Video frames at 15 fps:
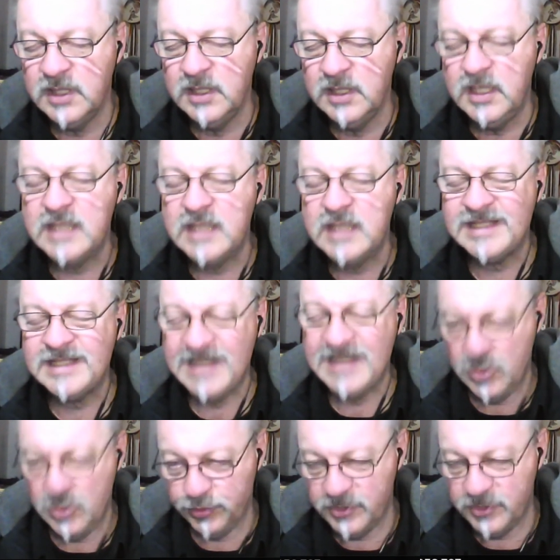It can
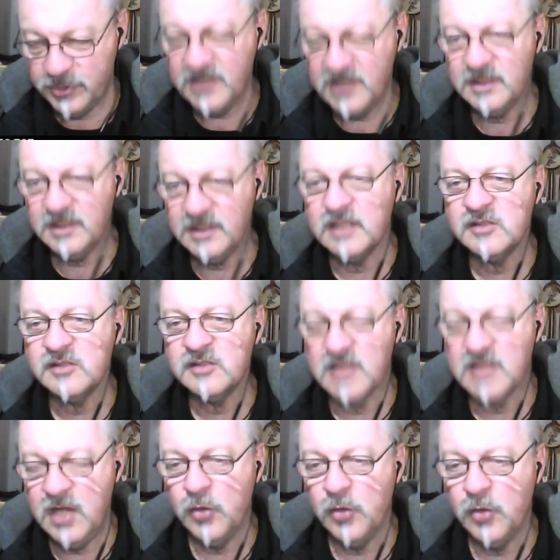help trigger things and
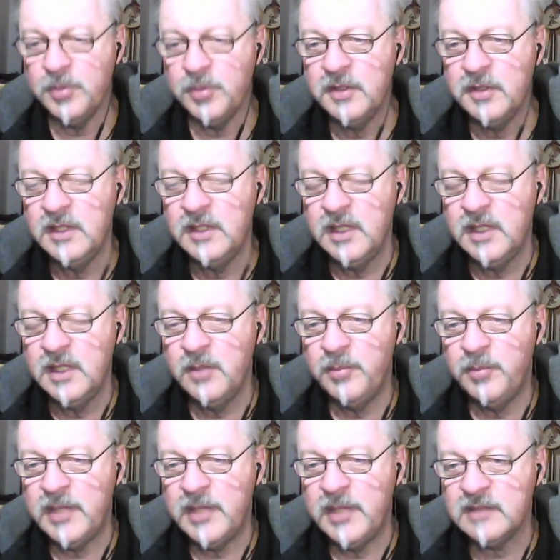help,
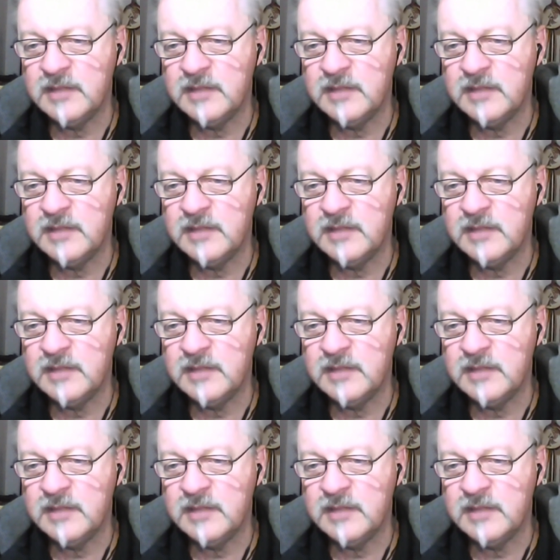but